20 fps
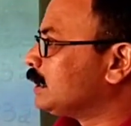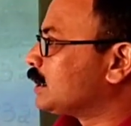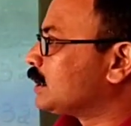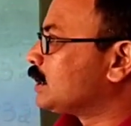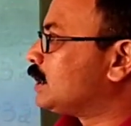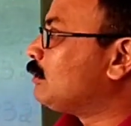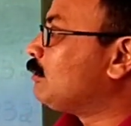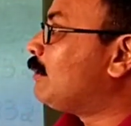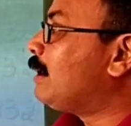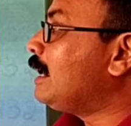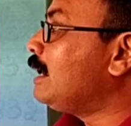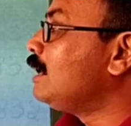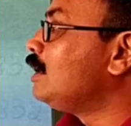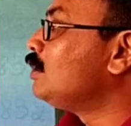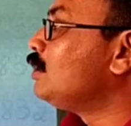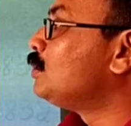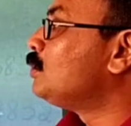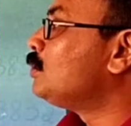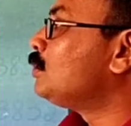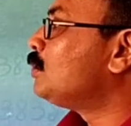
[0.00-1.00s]
The
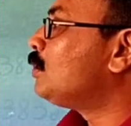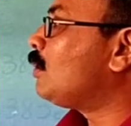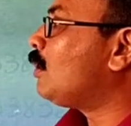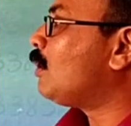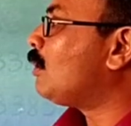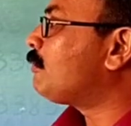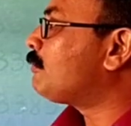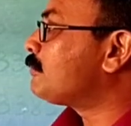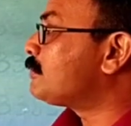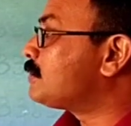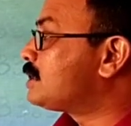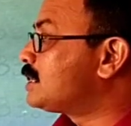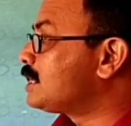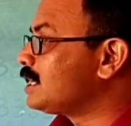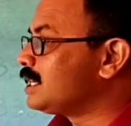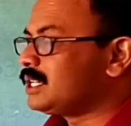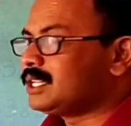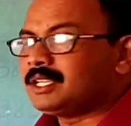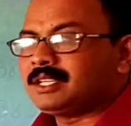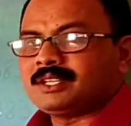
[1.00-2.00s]
value of
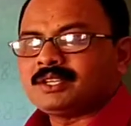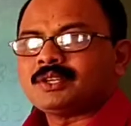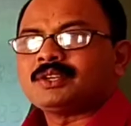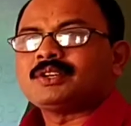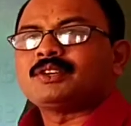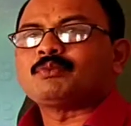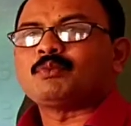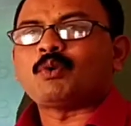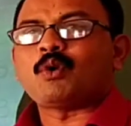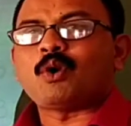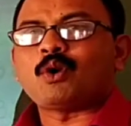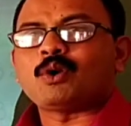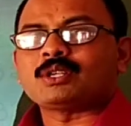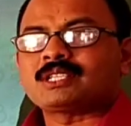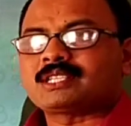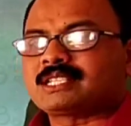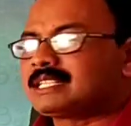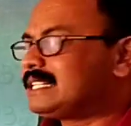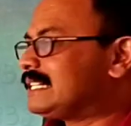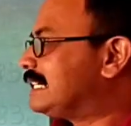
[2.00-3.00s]
G
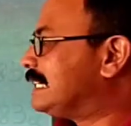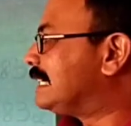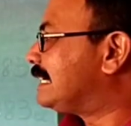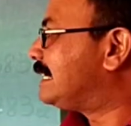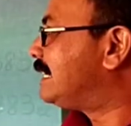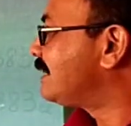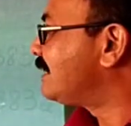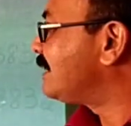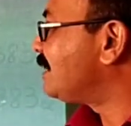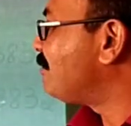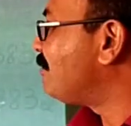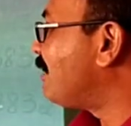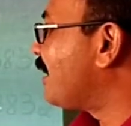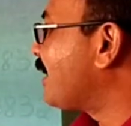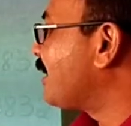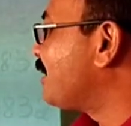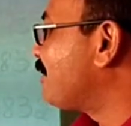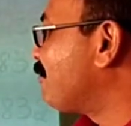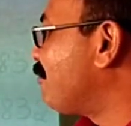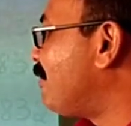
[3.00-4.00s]
was
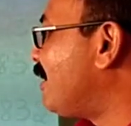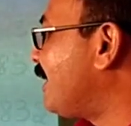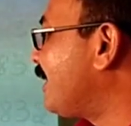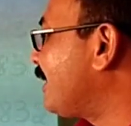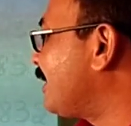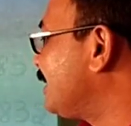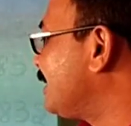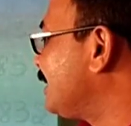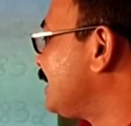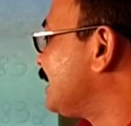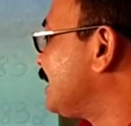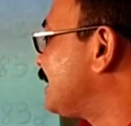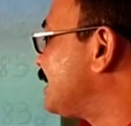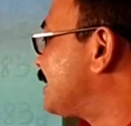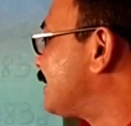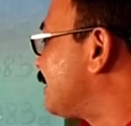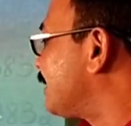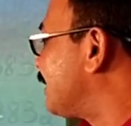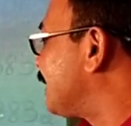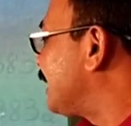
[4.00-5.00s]
determined by
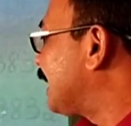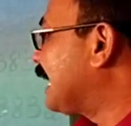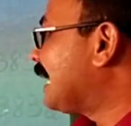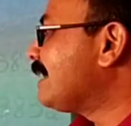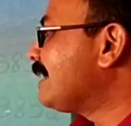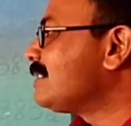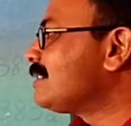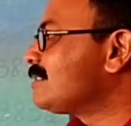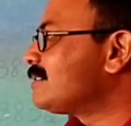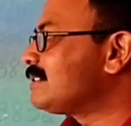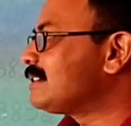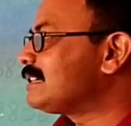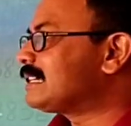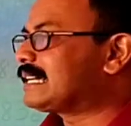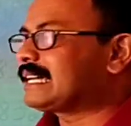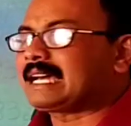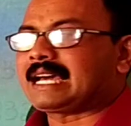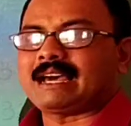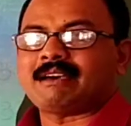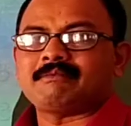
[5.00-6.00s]
Sir
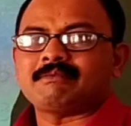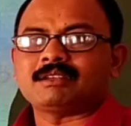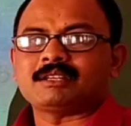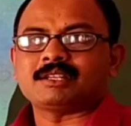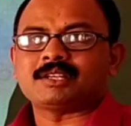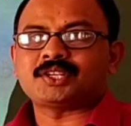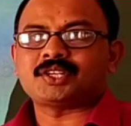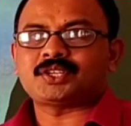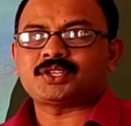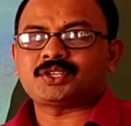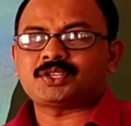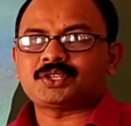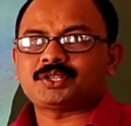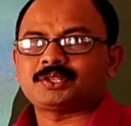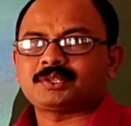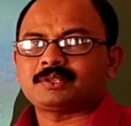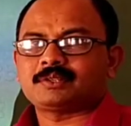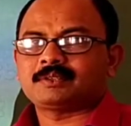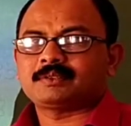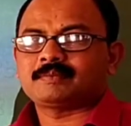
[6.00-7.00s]
Henry
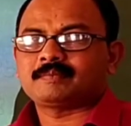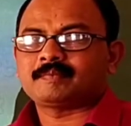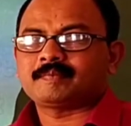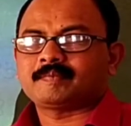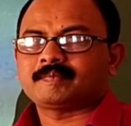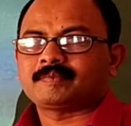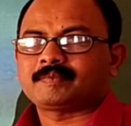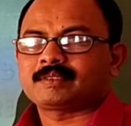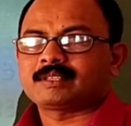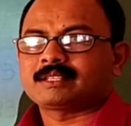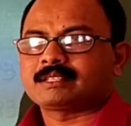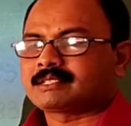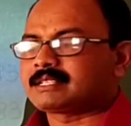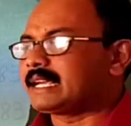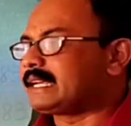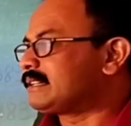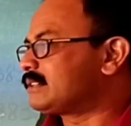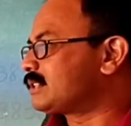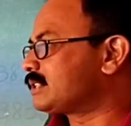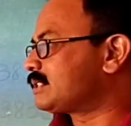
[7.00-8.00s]
Cavendish,
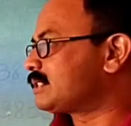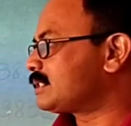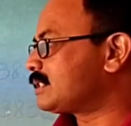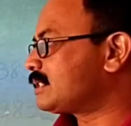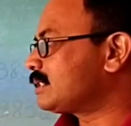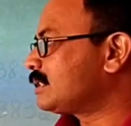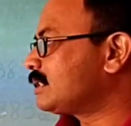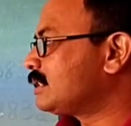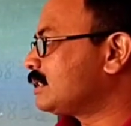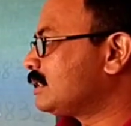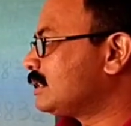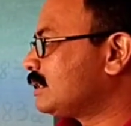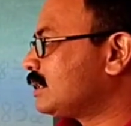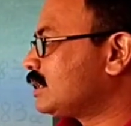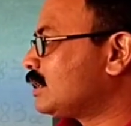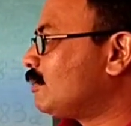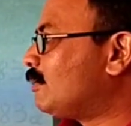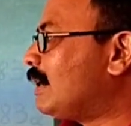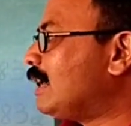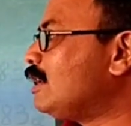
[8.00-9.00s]
scientist.
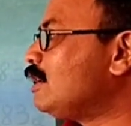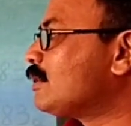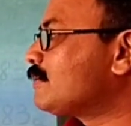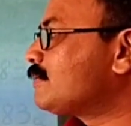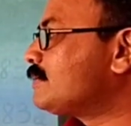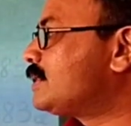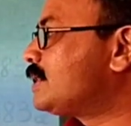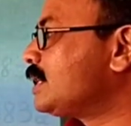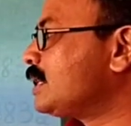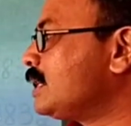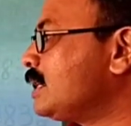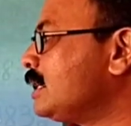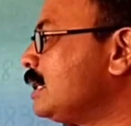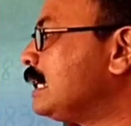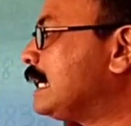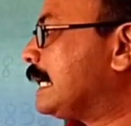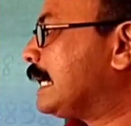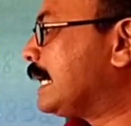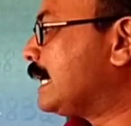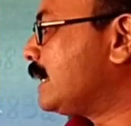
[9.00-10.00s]
The value of
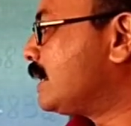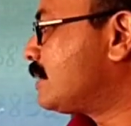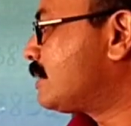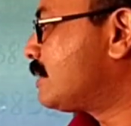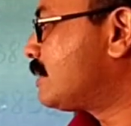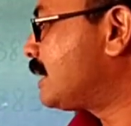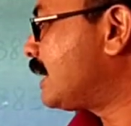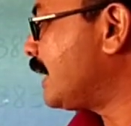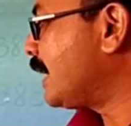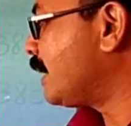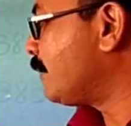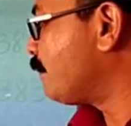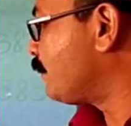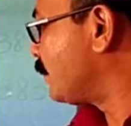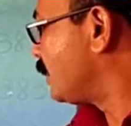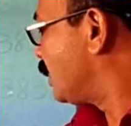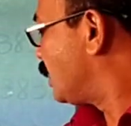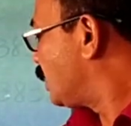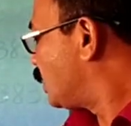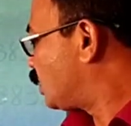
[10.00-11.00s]
G is
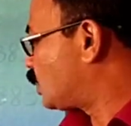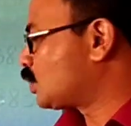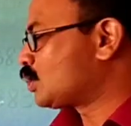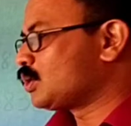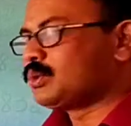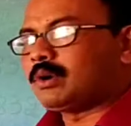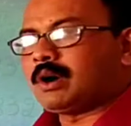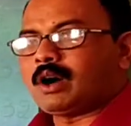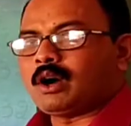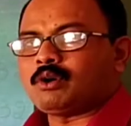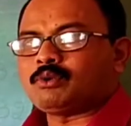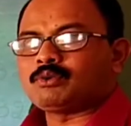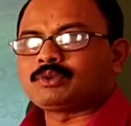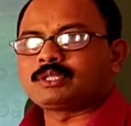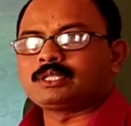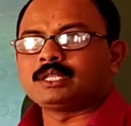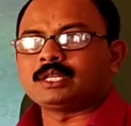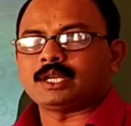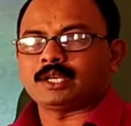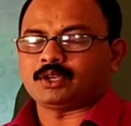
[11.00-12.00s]
same
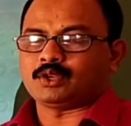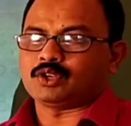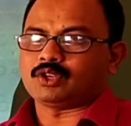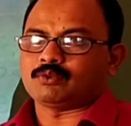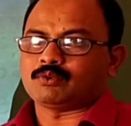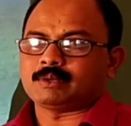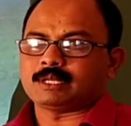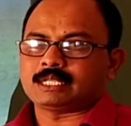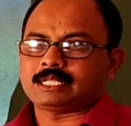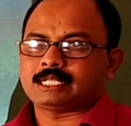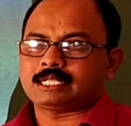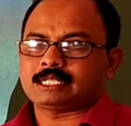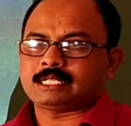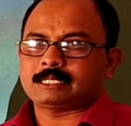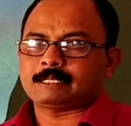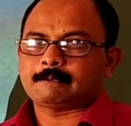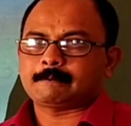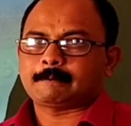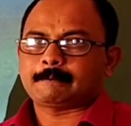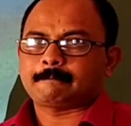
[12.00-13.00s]
throughout the
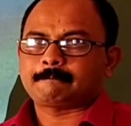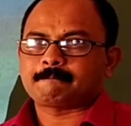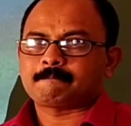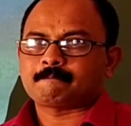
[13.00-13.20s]
universe.